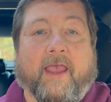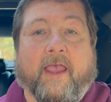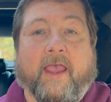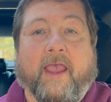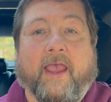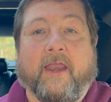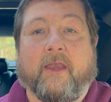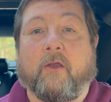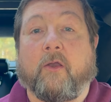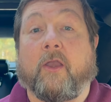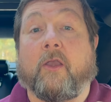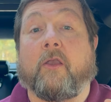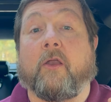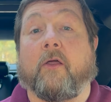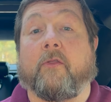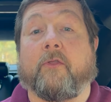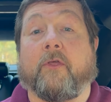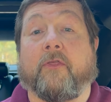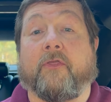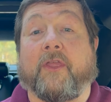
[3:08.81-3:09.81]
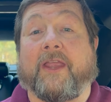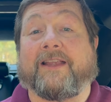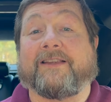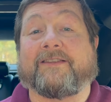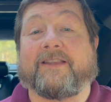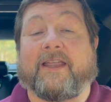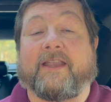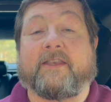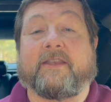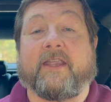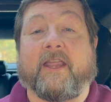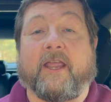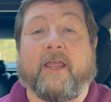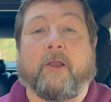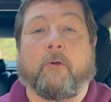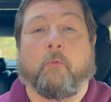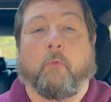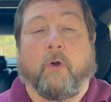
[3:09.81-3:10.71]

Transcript: And the things they did,